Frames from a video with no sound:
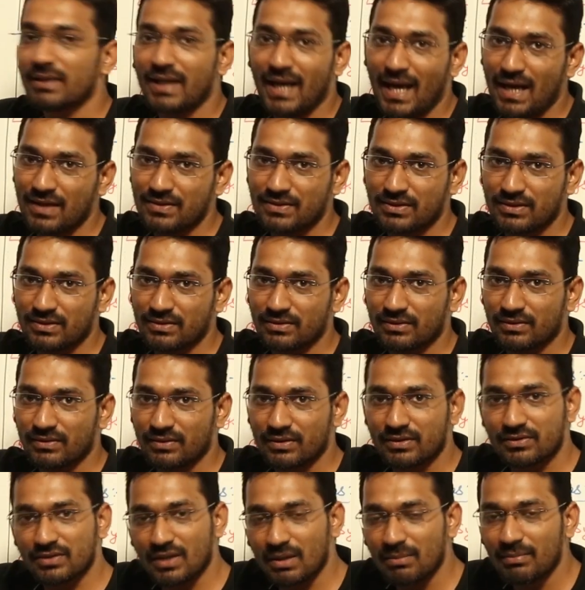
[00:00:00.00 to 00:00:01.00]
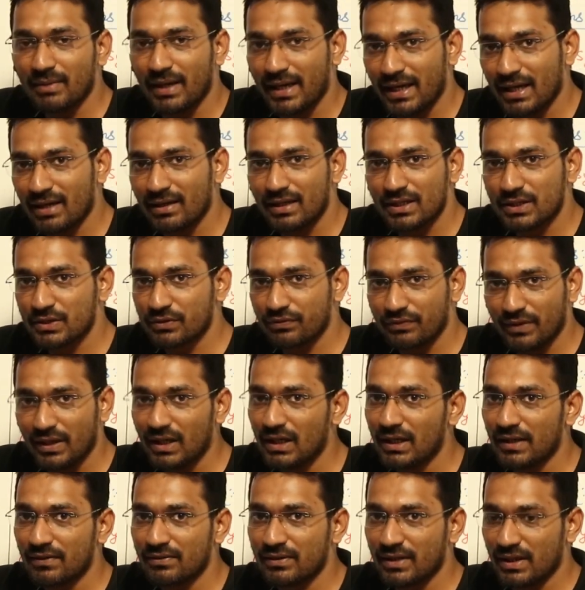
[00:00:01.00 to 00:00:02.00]
gas, some air is
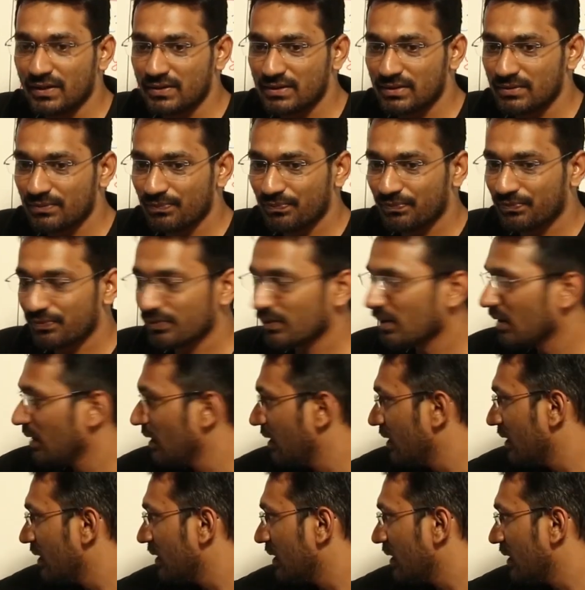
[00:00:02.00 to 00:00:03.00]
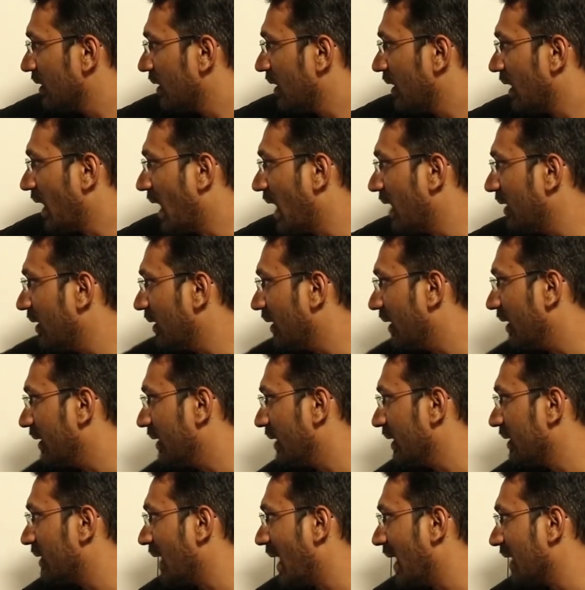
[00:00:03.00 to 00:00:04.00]
filled in this, and
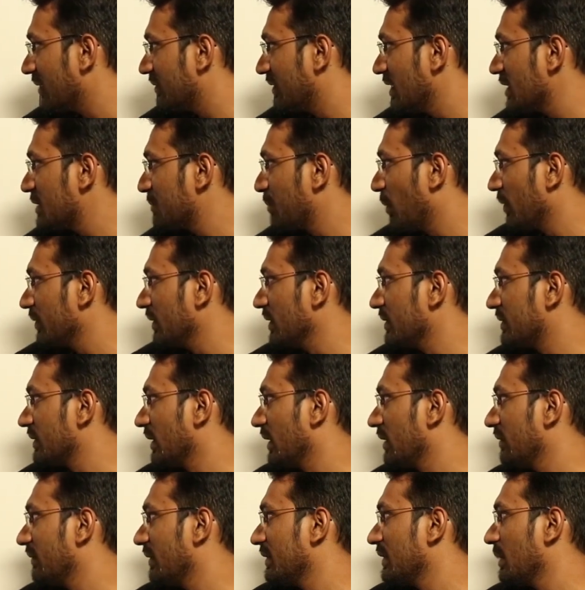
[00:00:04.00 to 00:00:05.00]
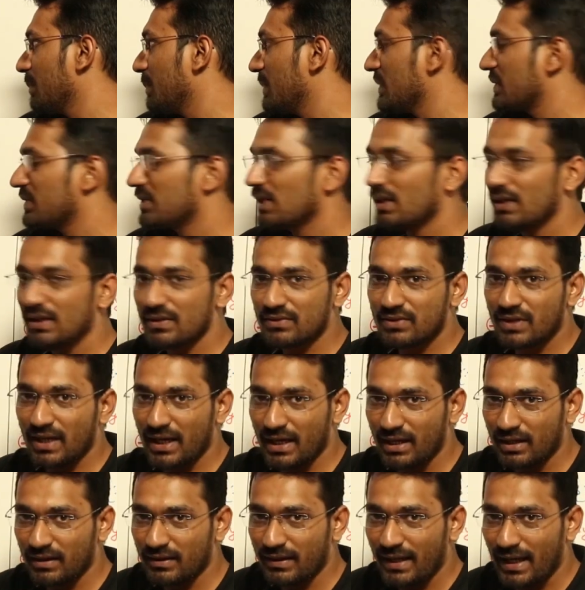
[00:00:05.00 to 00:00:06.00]
at this position, when the piston is
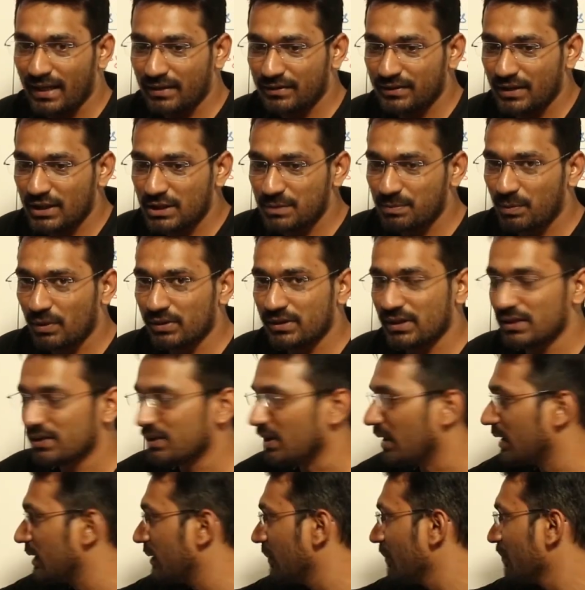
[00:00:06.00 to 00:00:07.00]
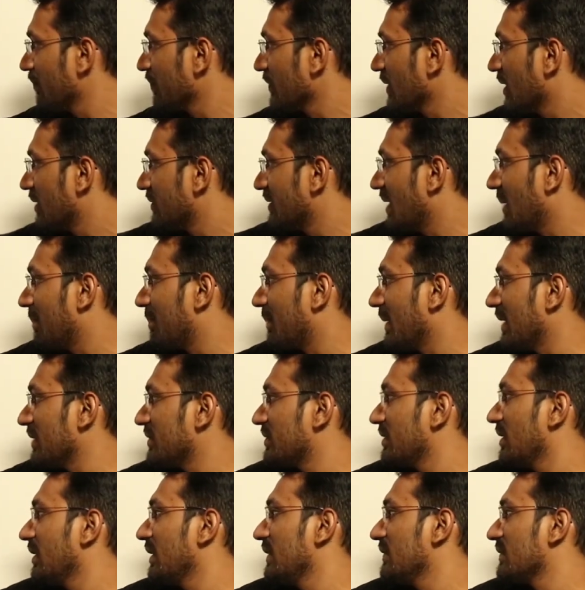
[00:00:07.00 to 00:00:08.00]
here, at this position the
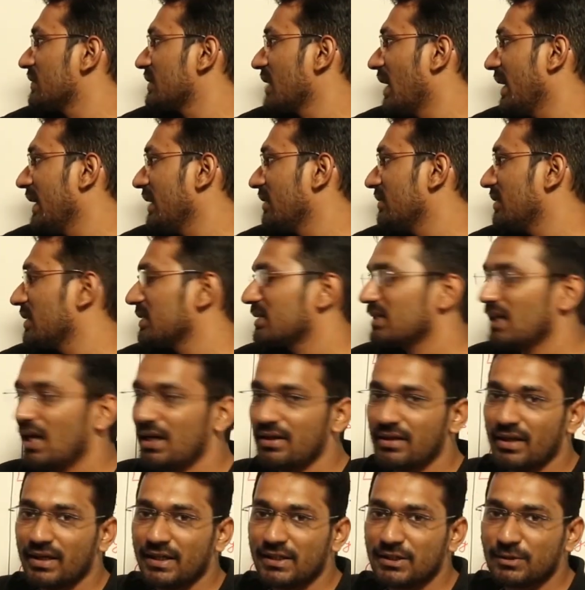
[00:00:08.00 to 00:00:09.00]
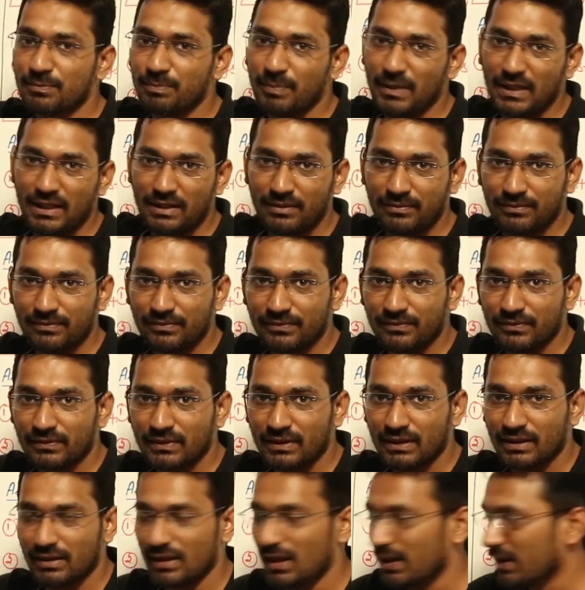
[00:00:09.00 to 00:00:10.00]
pressure inside the cylinder is P.
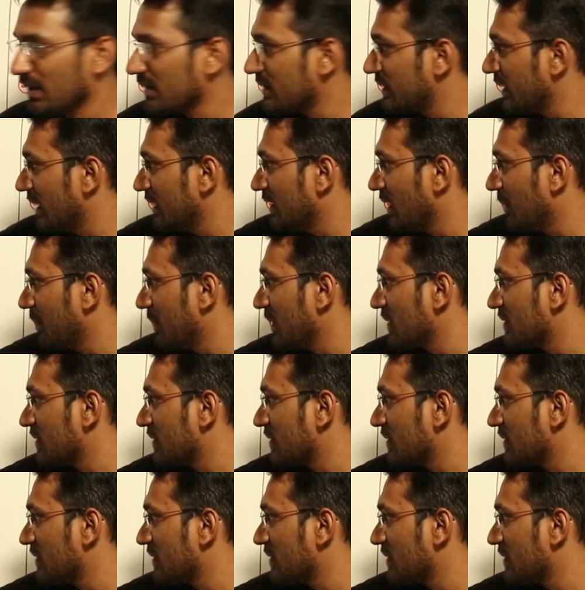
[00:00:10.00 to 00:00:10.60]
Let us say the